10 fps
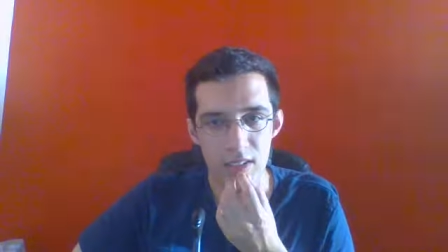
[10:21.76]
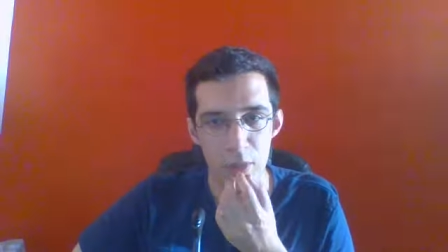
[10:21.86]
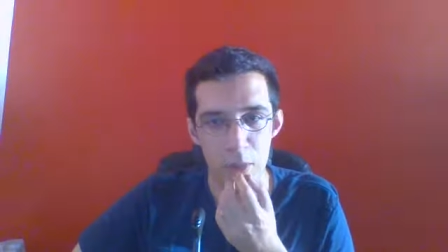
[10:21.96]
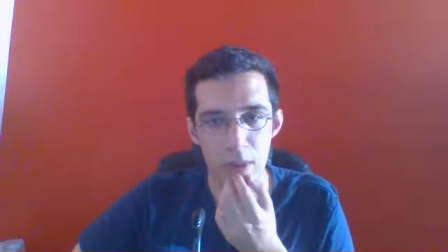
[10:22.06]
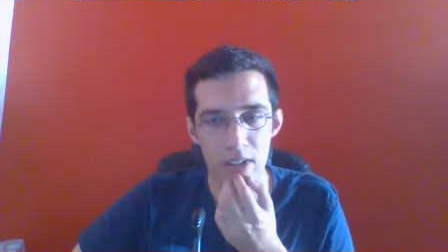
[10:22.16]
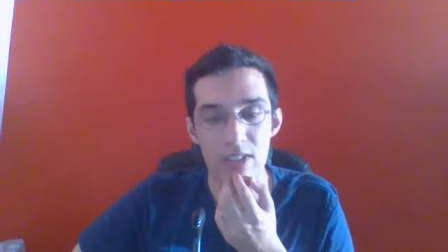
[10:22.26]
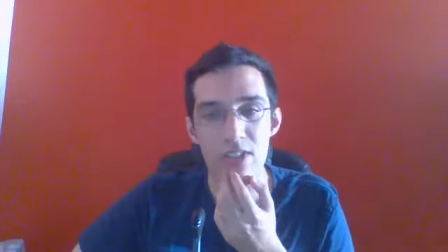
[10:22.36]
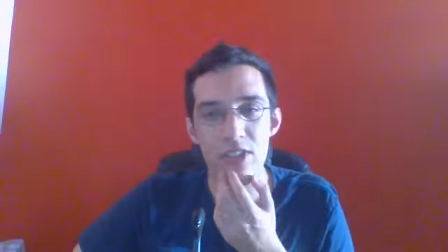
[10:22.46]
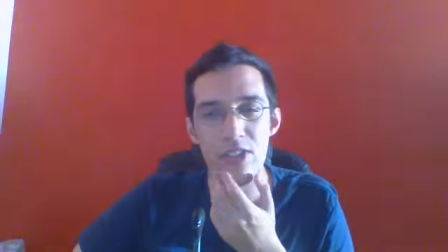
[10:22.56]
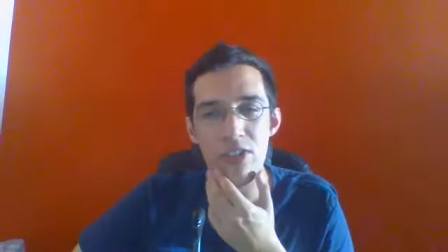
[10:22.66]
You
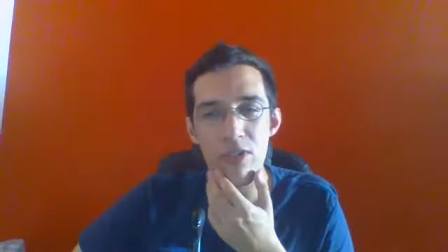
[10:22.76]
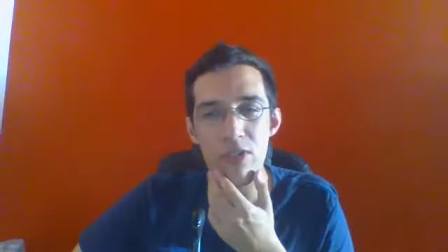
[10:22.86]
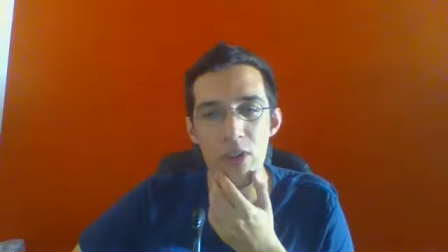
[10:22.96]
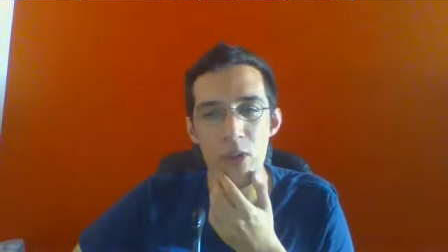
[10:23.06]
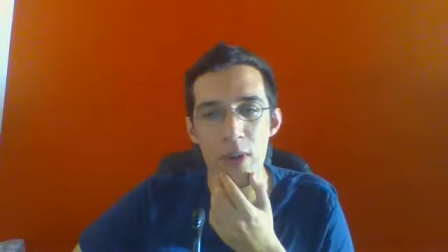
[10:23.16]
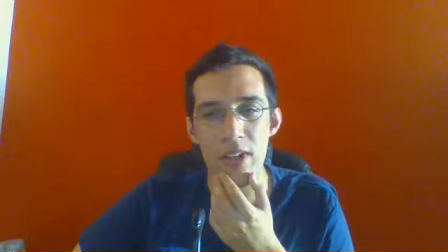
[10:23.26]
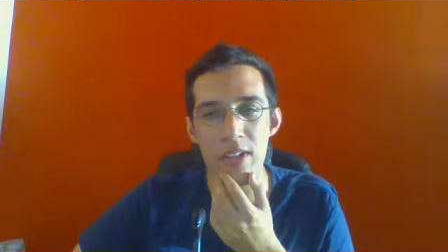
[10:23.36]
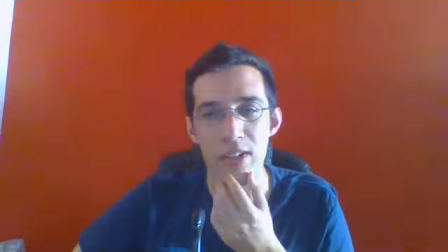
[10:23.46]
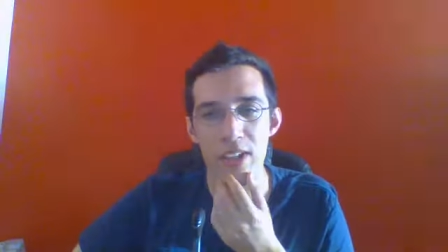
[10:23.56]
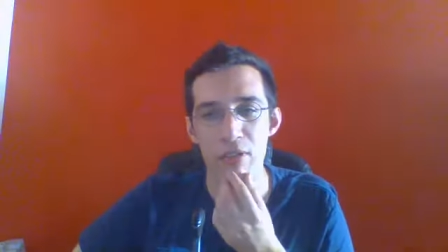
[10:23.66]
bastard just don't know when
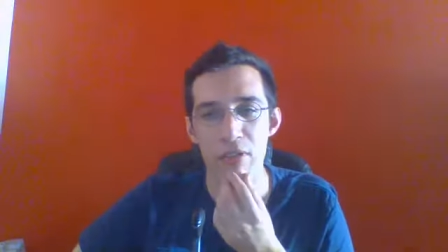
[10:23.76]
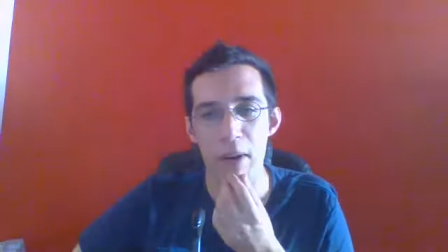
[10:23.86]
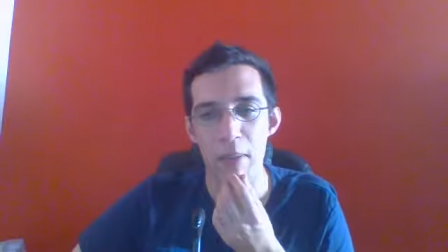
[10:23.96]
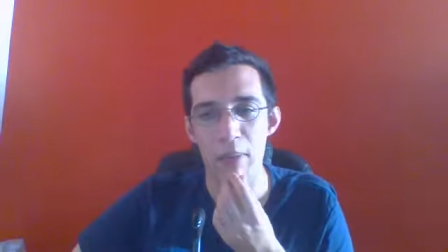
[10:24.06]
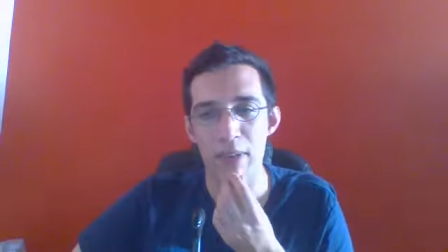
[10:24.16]
to give up.